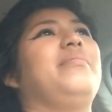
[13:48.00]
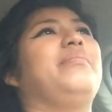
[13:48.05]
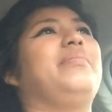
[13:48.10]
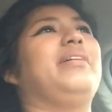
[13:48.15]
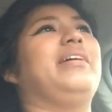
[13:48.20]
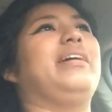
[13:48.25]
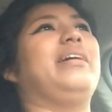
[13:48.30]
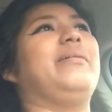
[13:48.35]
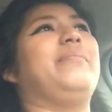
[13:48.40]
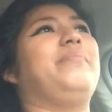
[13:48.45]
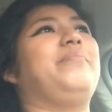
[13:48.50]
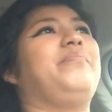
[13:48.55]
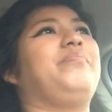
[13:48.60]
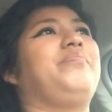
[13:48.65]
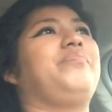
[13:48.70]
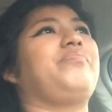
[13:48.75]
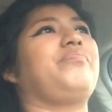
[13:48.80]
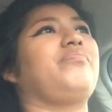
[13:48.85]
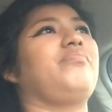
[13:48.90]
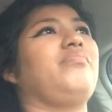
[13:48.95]
But
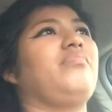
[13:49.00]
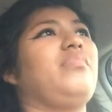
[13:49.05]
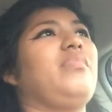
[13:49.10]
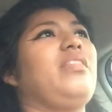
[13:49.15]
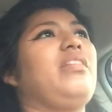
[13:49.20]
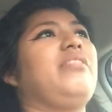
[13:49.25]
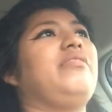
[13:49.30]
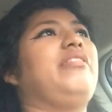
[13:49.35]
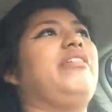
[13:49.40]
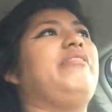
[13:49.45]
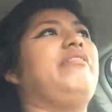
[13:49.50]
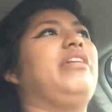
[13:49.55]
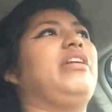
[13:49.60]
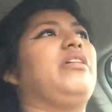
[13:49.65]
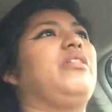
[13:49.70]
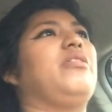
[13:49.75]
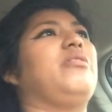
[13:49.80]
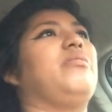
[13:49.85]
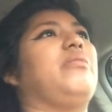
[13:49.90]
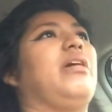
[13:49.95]
we're
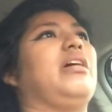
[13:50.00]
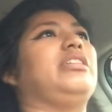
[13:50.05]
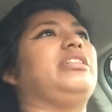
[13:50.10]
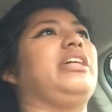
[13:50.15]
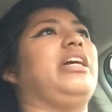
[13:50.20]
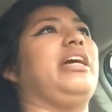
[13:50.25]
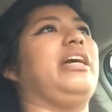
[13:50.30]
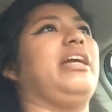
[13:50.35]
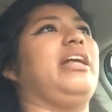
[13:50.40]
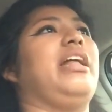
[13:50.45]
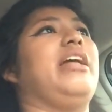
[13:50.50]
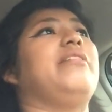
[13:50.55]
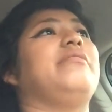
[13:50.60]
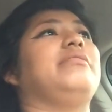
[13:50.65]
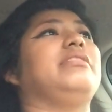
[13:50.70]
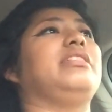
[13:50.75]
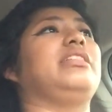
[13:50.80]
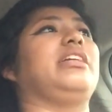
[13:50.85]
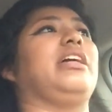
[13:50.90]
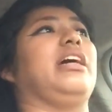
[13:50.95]
gonna go watch it. It
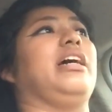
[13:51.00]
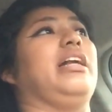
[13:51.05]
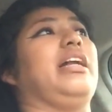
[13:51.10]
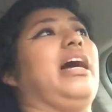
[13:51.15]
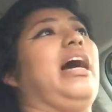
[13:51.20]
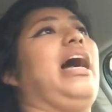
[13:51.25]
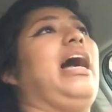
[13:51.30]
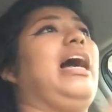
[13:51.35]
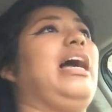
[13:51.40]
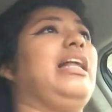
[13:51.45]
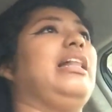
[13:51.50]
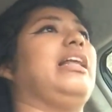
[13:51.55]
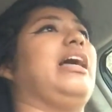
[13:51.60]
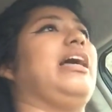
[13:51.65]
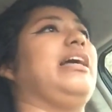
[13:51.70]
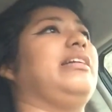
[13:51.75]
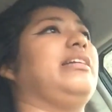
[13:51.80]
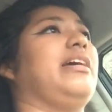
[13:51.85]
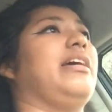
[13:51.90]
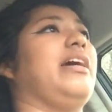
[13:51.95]
was good. I
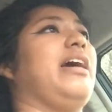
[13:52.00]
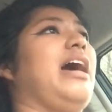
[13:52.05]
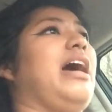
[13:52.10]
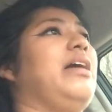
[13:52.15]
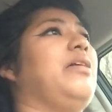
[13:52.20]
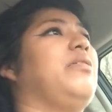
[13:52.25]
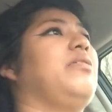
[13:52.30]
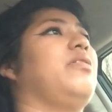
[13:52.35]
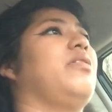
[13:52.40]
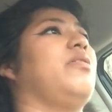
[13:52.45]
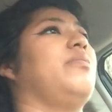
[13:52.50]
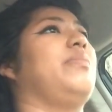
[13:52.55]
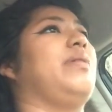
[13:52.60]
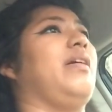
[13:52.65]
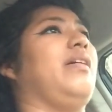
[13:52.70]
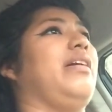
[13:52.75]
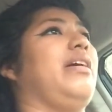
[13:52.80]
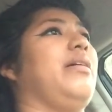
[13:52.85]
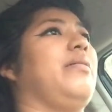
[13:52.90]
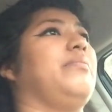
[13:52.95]
liked it. I don't know
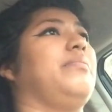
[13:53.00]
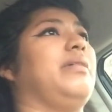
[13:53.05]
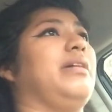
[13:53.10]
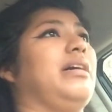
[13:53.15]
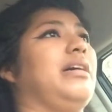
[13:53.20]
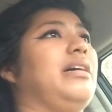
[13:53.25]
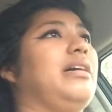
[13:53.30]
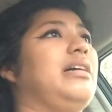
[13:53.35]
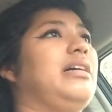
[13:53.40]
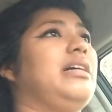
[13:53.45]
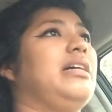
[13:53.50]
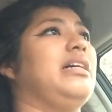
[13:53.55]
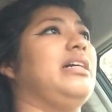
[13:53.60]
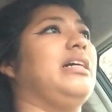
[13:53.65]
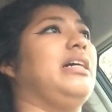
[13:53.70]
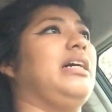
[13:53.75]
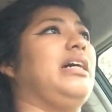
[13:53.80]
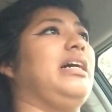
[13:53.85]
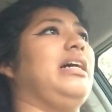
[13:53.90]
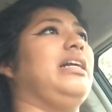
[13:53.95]
about him, but
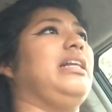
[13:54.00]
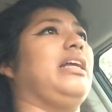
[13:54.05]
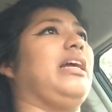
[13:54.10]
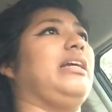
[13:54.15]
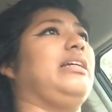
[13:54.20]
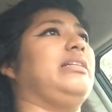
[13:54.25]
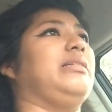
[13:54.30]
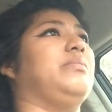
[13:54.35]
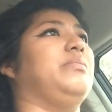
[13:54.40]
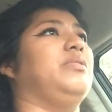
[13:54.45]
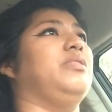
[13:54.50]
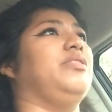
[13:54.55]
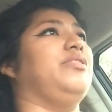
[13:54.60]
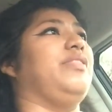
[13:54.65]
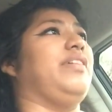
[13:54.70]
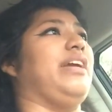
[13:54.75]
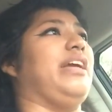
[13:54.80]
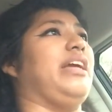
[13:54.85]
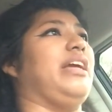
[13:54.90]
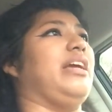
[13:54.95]
I liked the
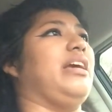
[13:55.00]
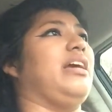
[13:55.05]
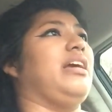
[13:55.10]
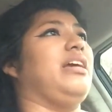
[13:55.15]
movie.